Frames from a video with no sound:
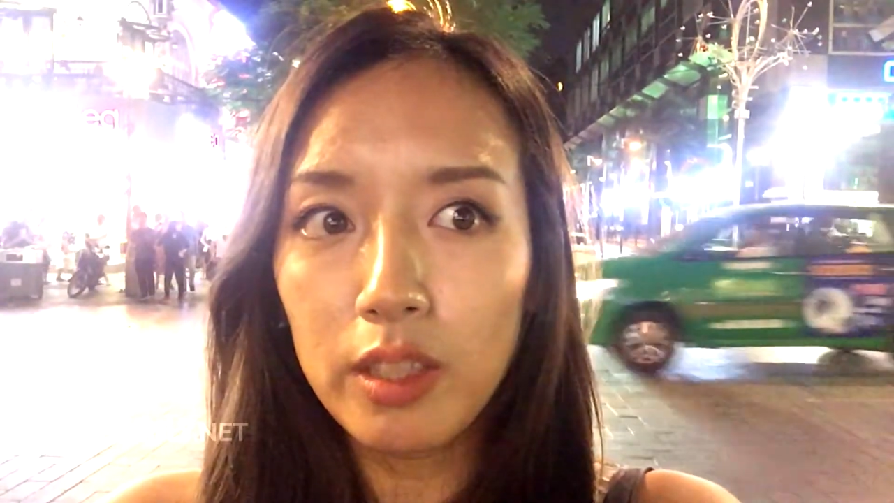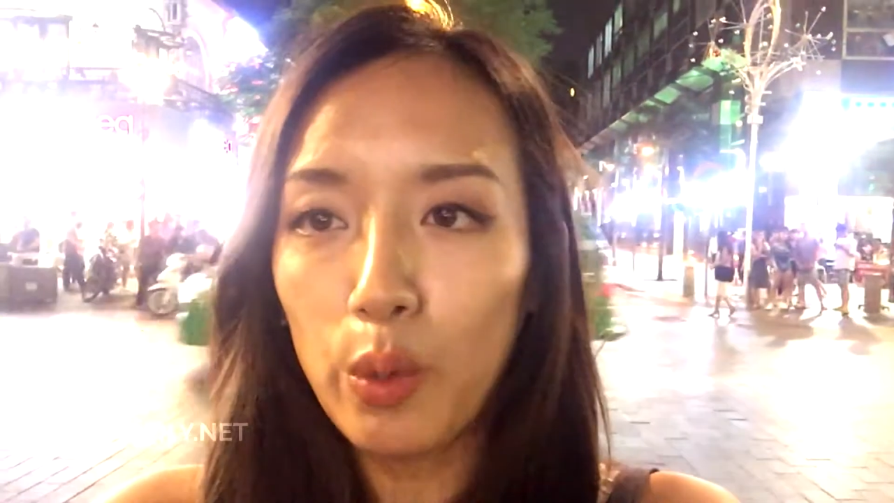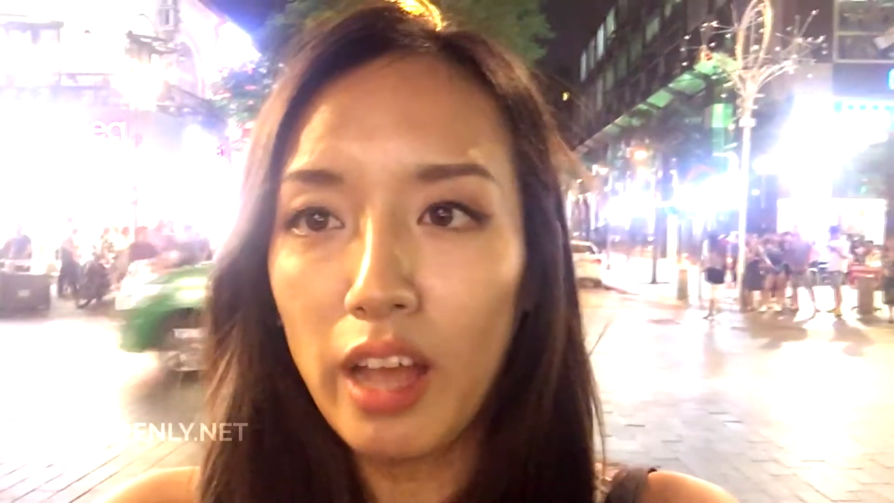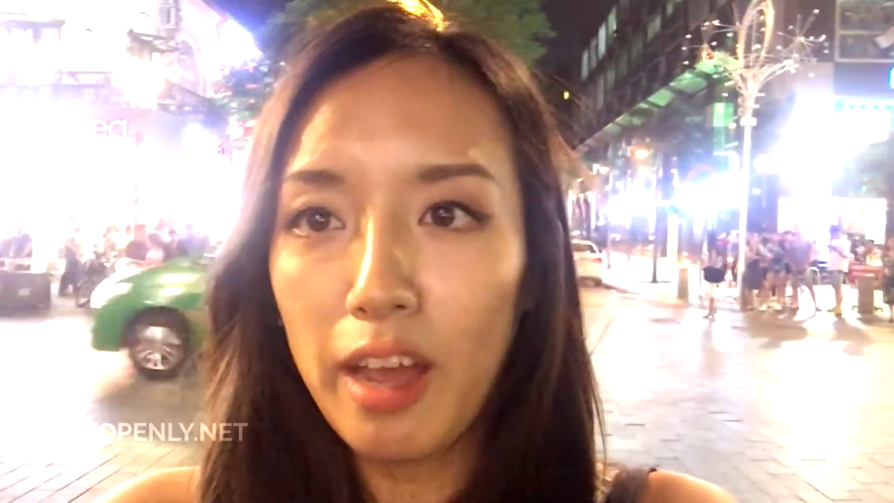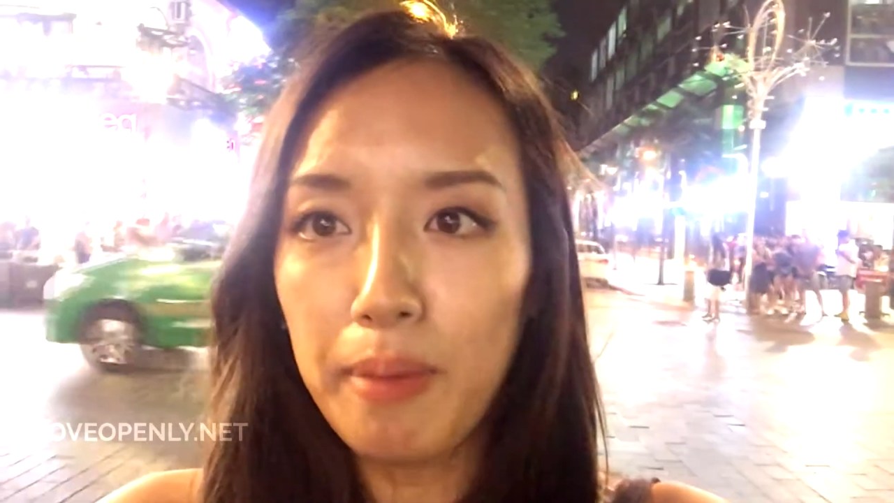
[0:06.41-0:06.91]

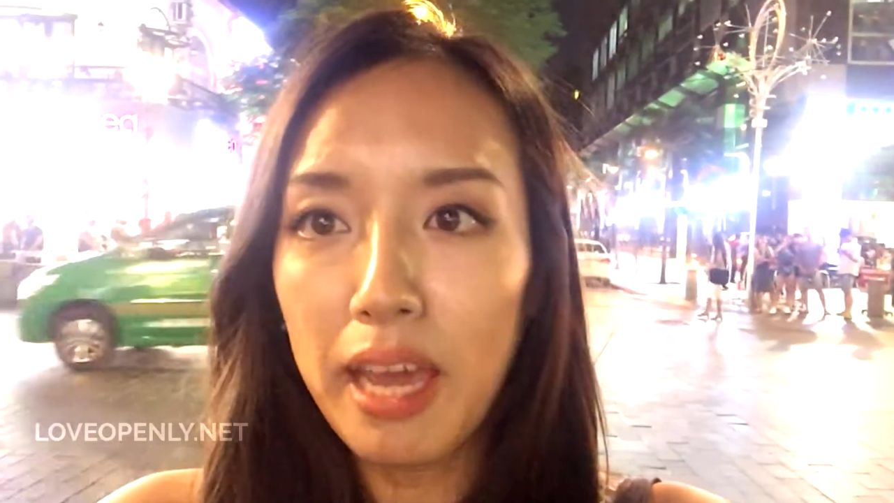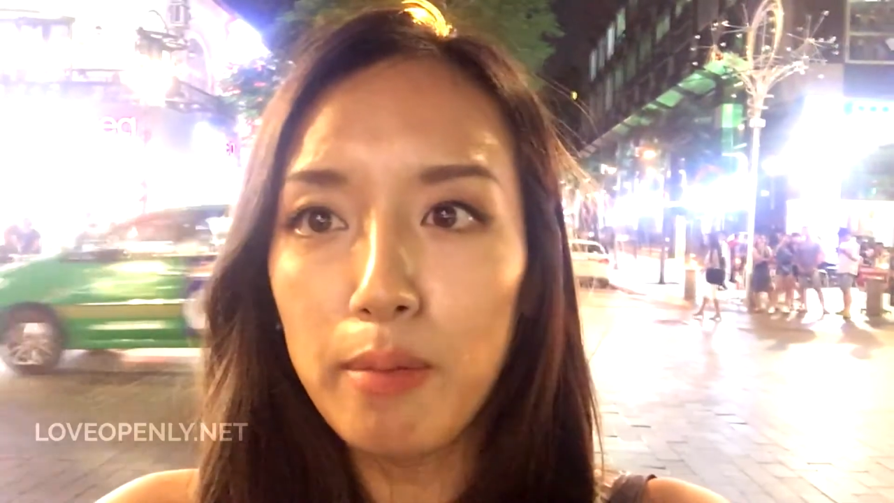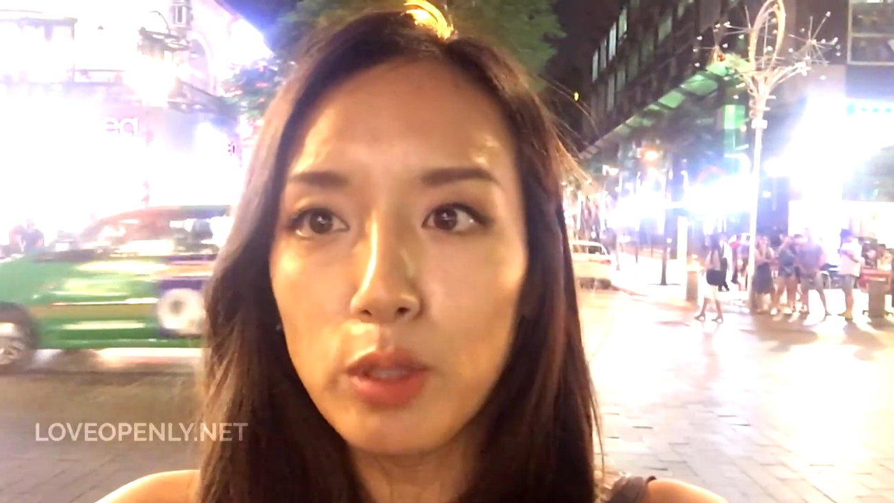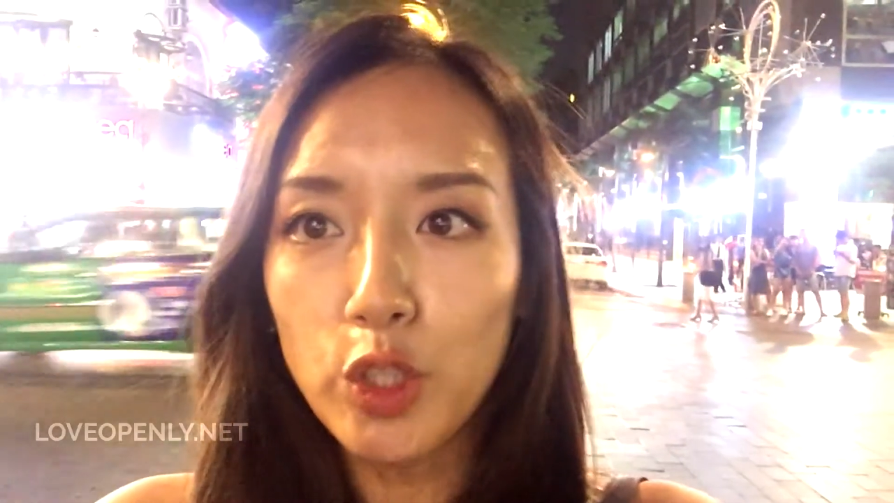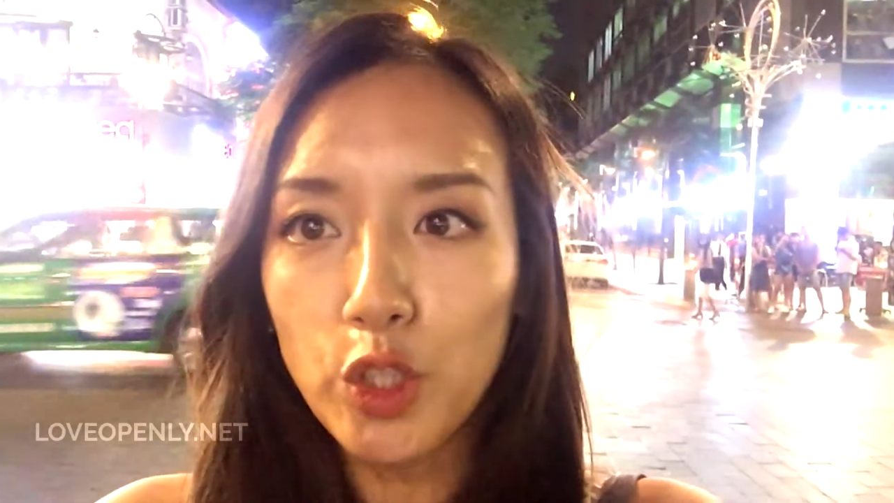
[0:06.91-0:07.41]
will I be
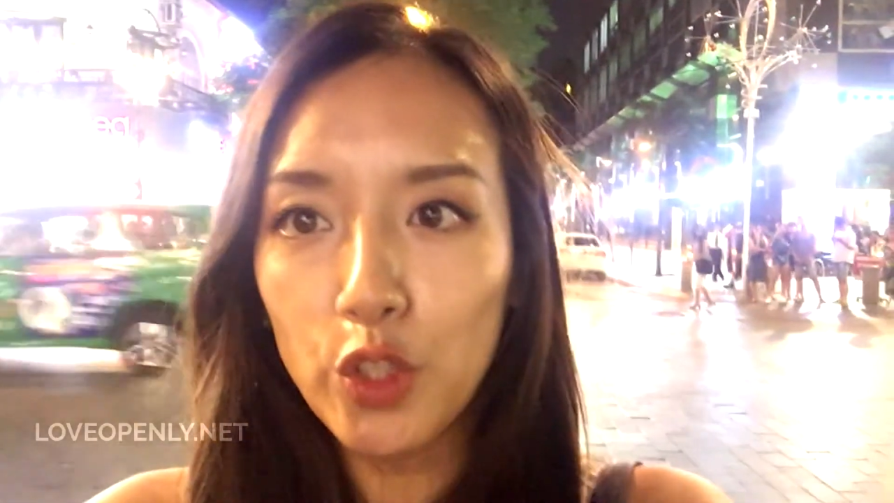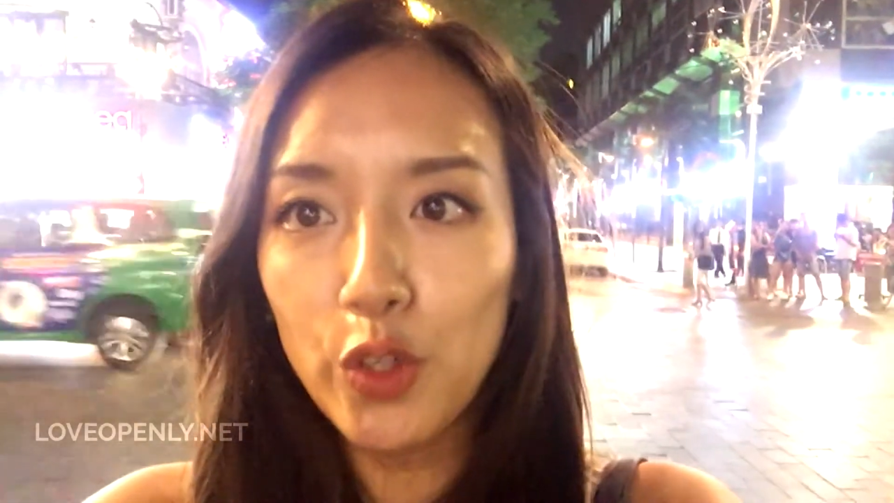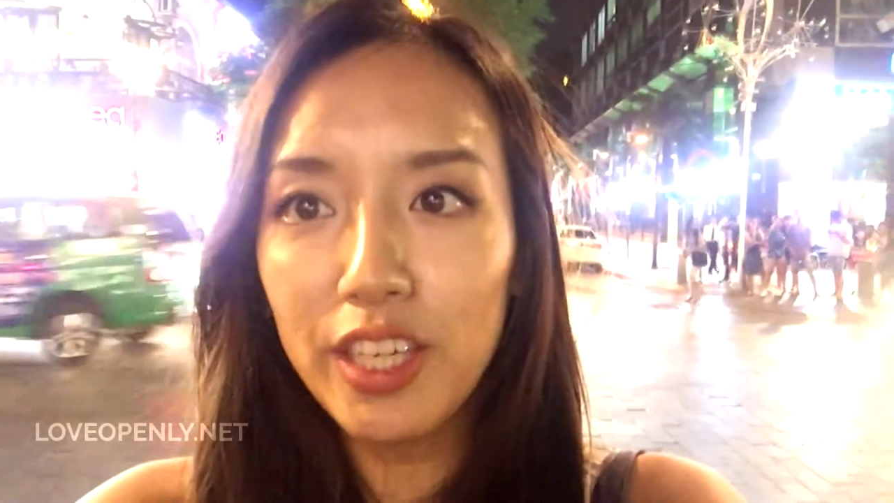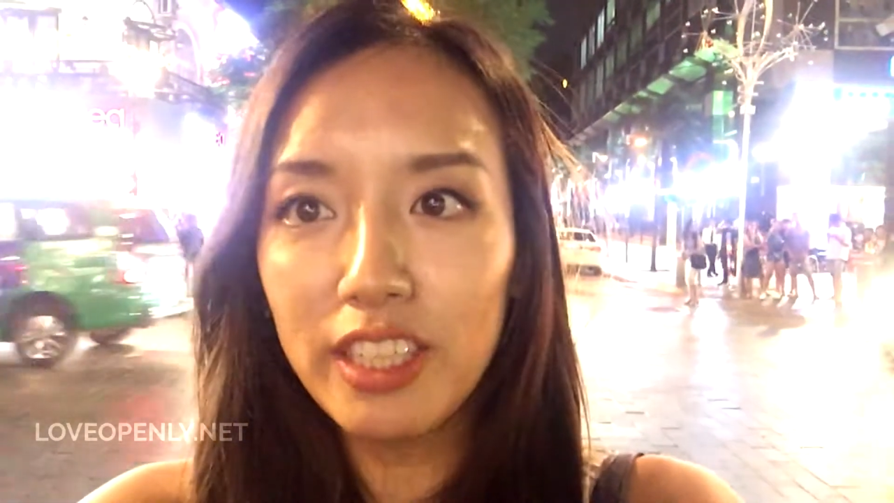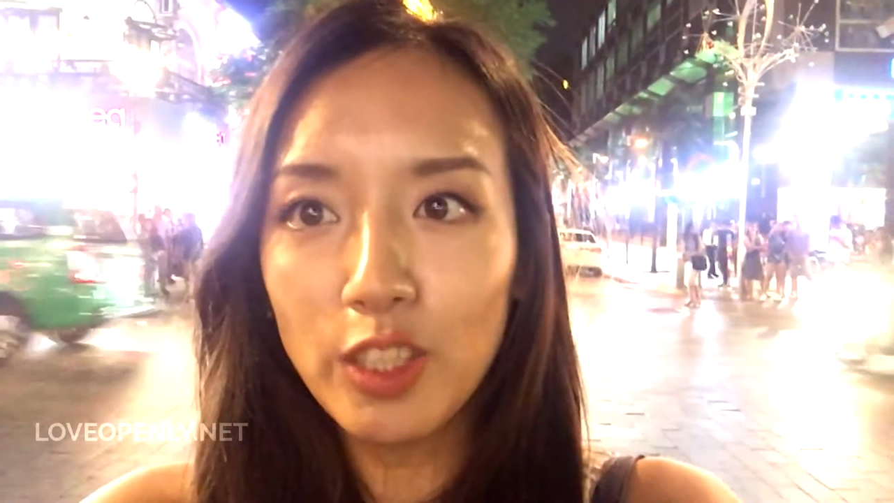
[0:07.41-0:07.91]
able to do
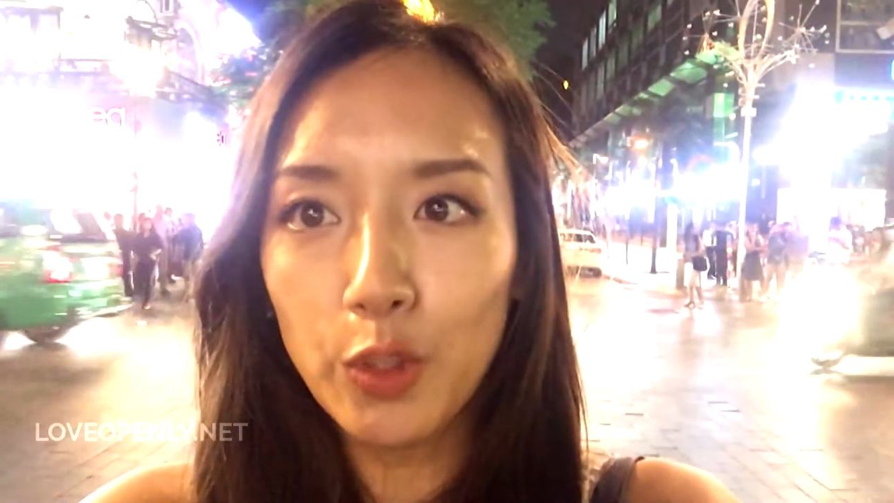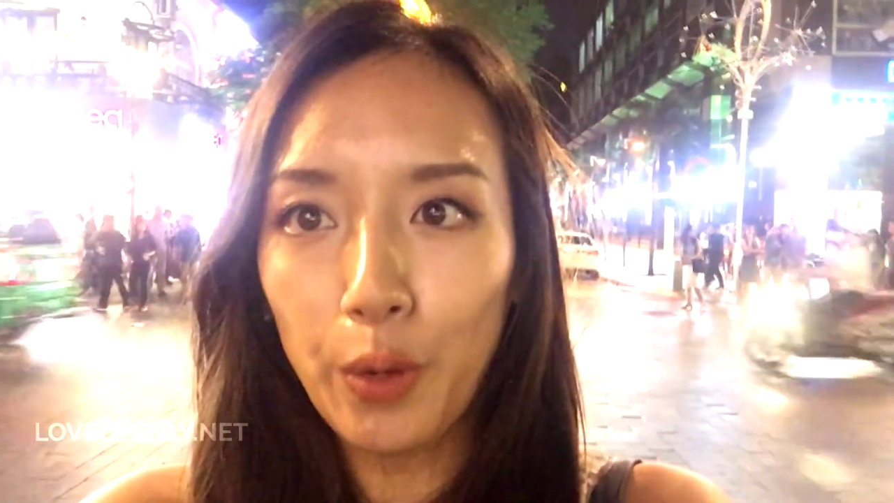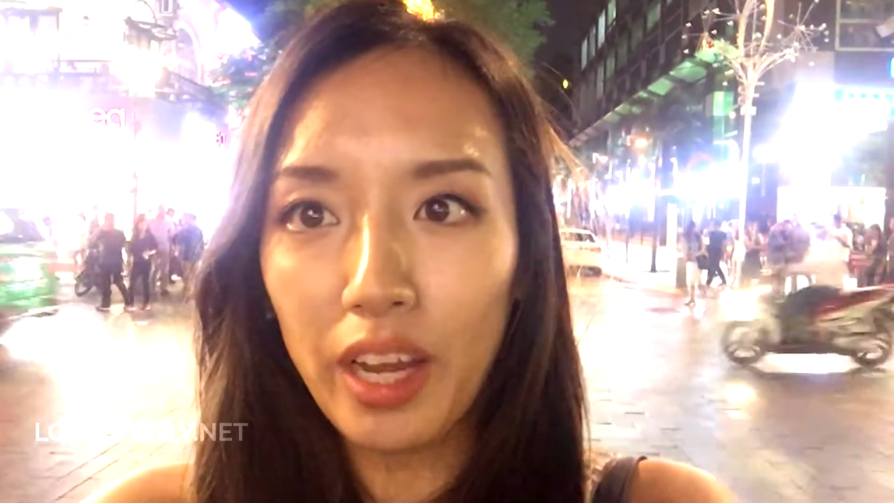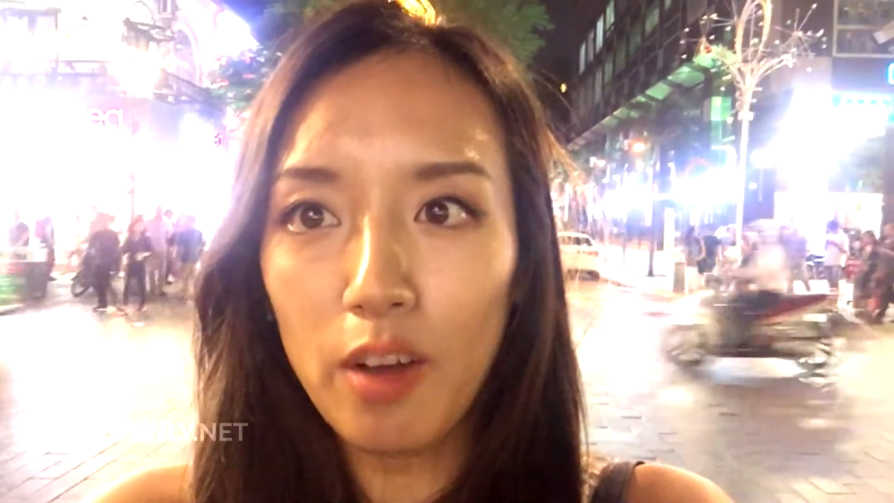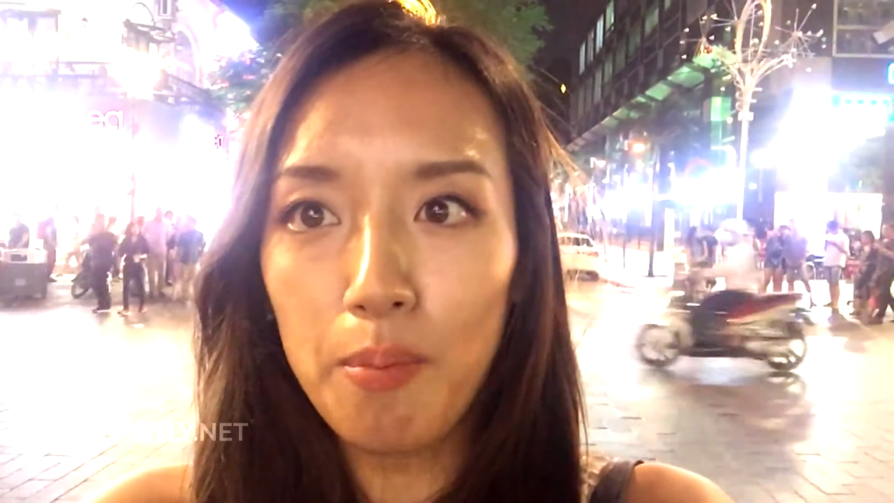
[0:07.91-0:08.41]
it in
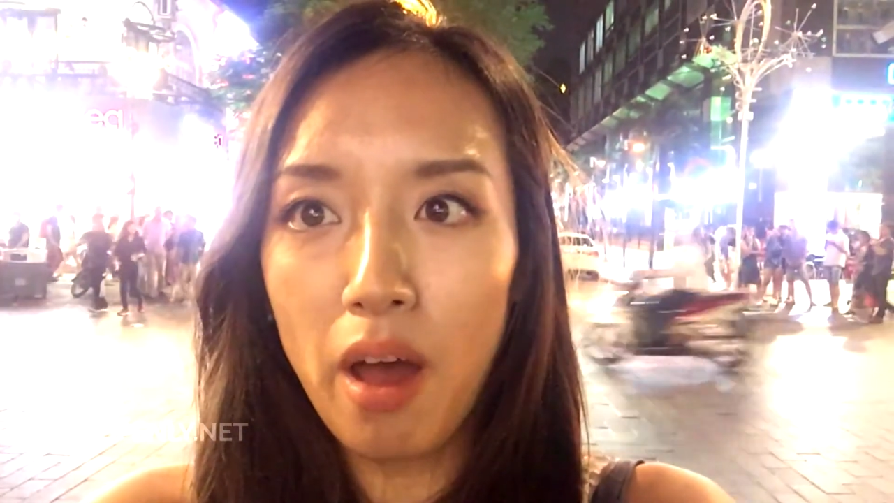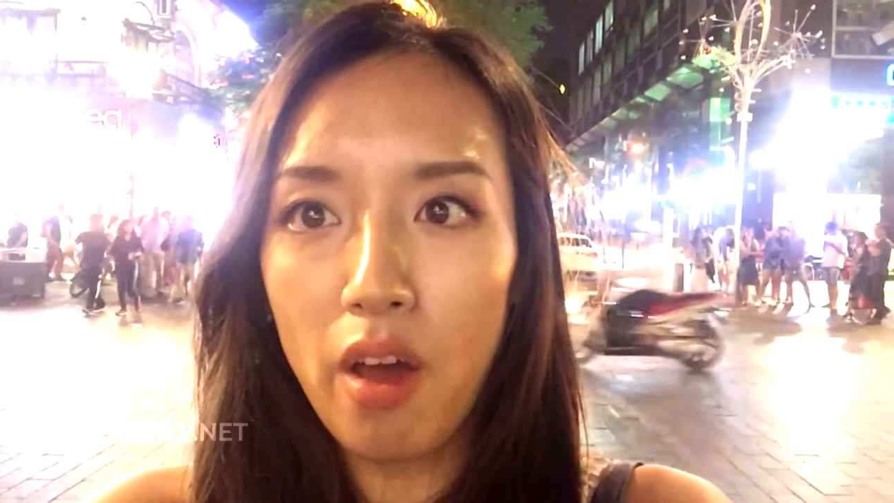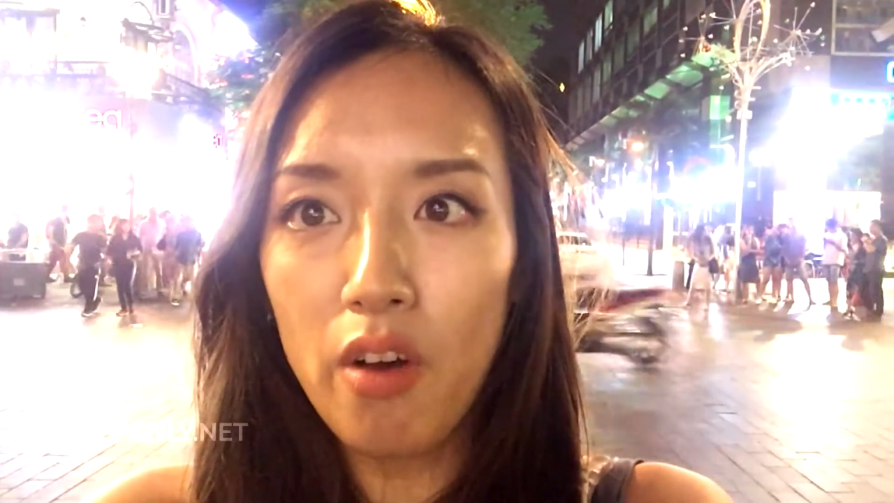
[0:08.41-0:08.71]
Korea on my